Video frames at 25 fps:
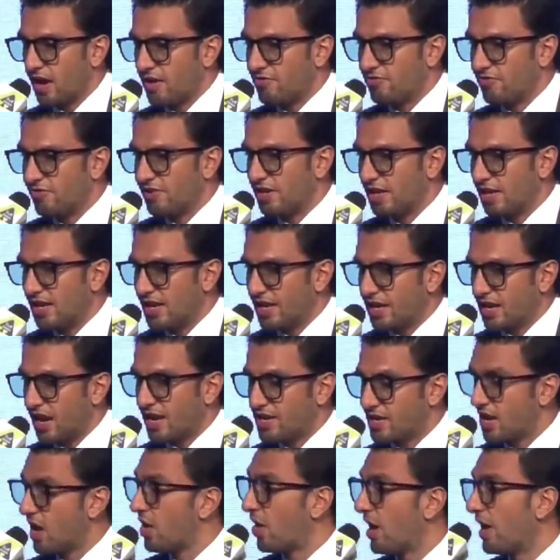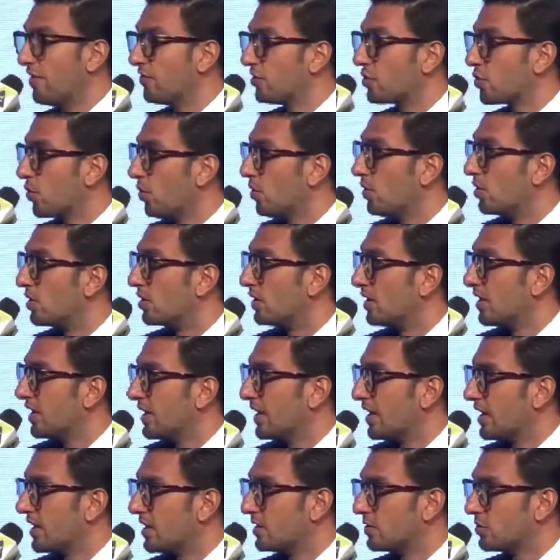feel like I now have a role
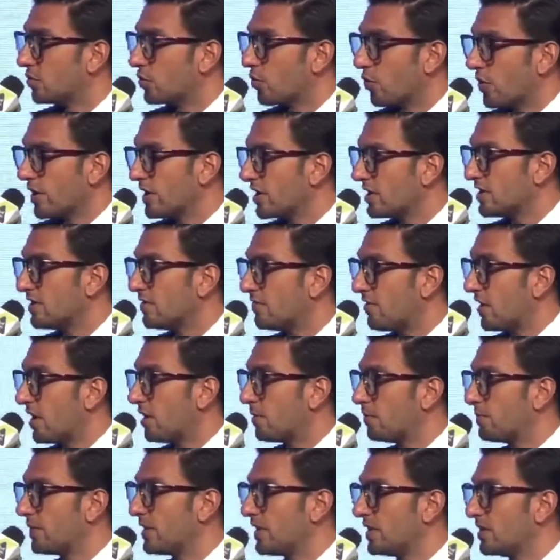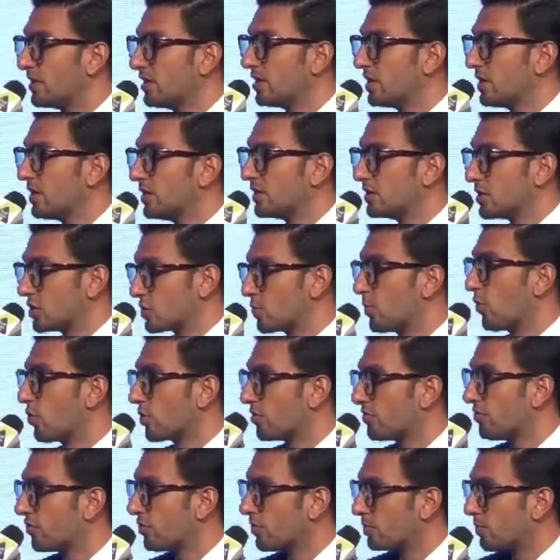in growing and developing the
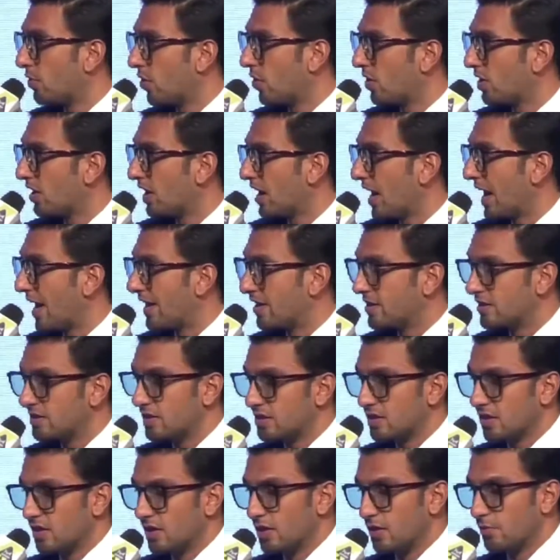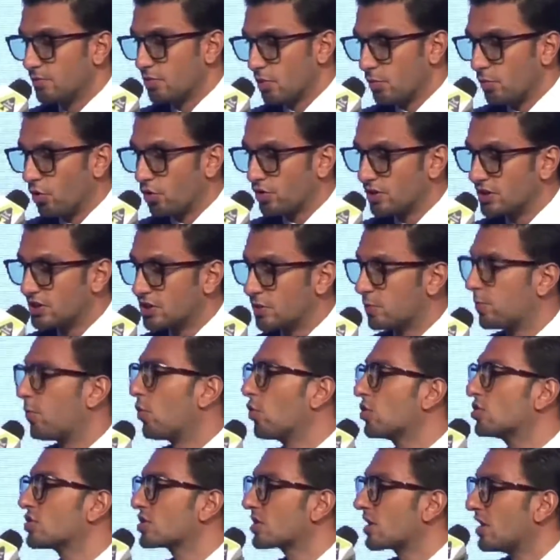sport of football and promoting
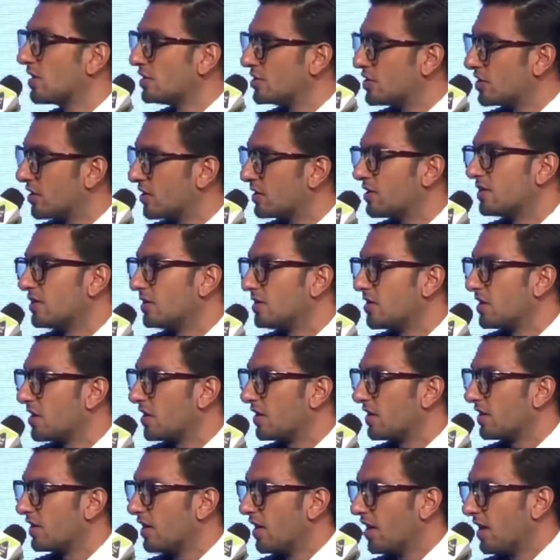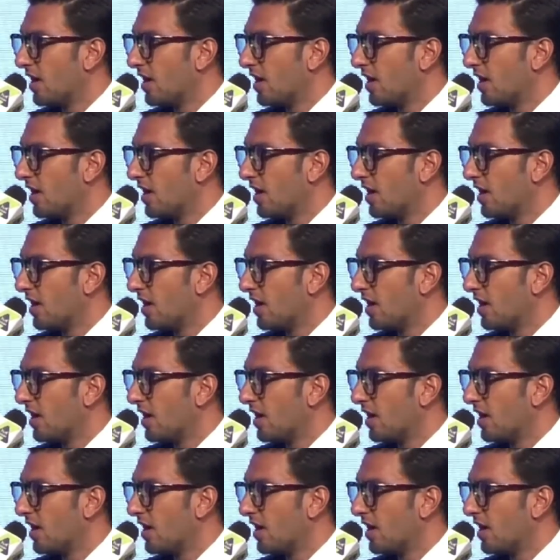sports culture in India.